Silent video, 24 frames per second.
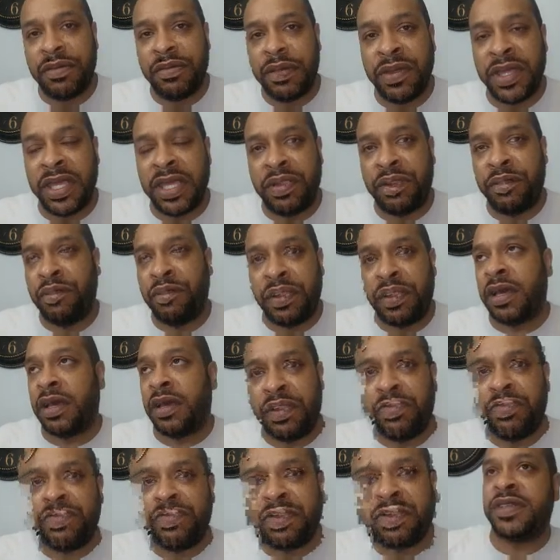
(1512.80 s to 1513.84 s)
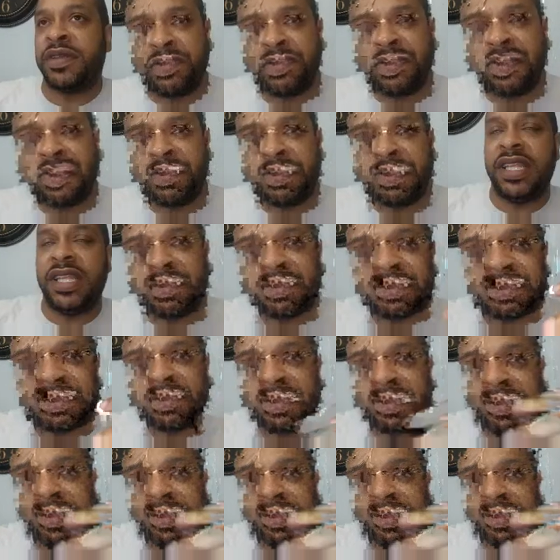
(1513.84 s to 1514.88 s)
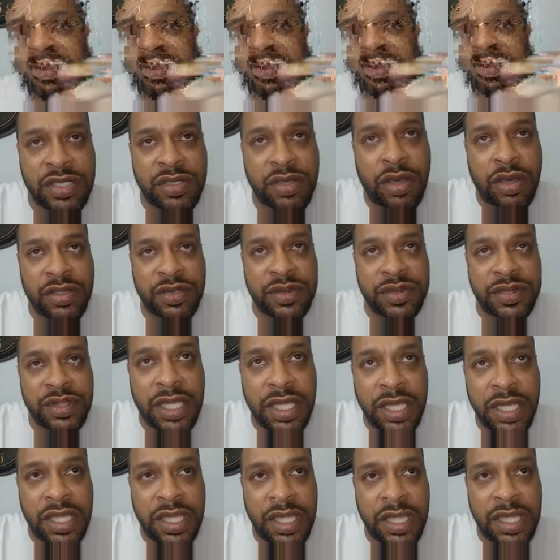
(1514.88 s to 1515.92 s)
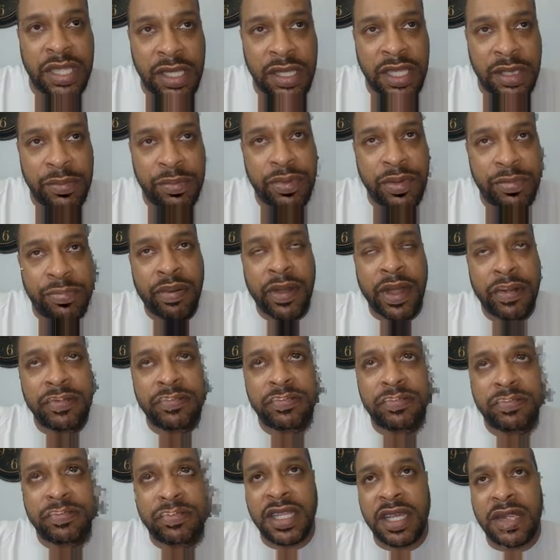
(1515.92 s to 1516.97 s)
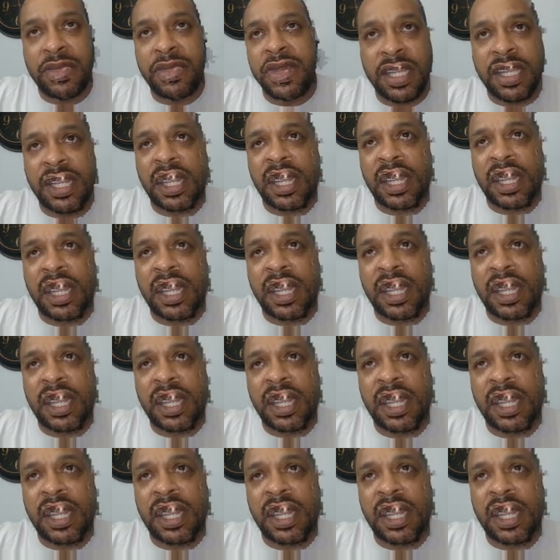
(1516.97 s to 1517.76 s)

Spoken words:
we saw the lumber prices coming down,